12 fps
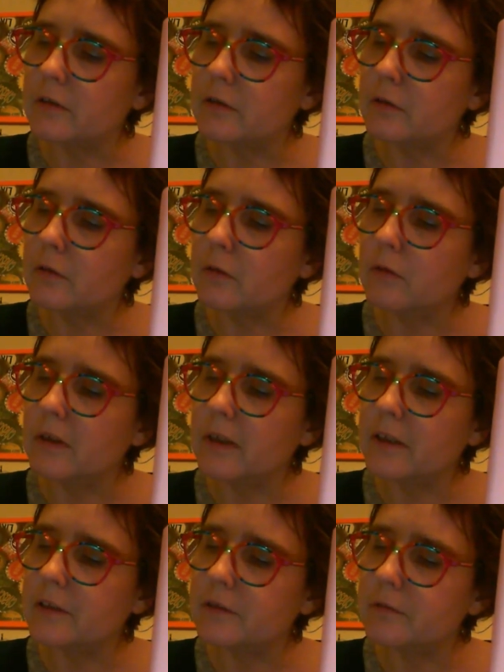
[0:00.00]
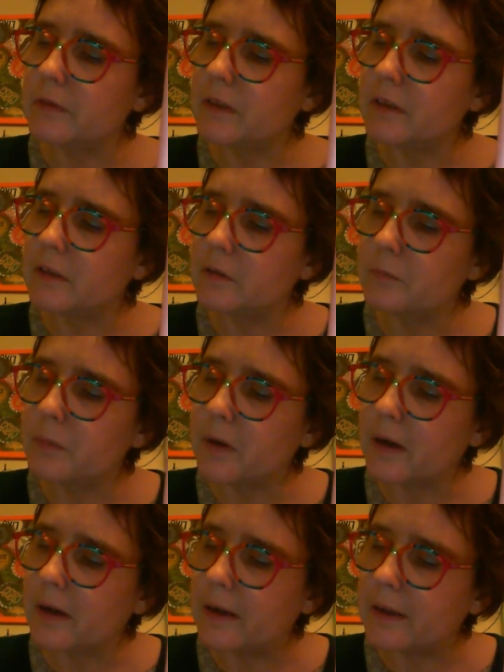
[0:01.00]
at all, it's sweetened
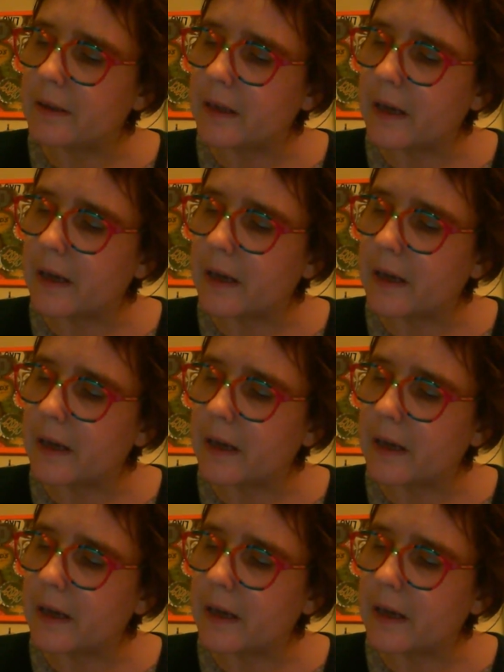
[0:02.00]
by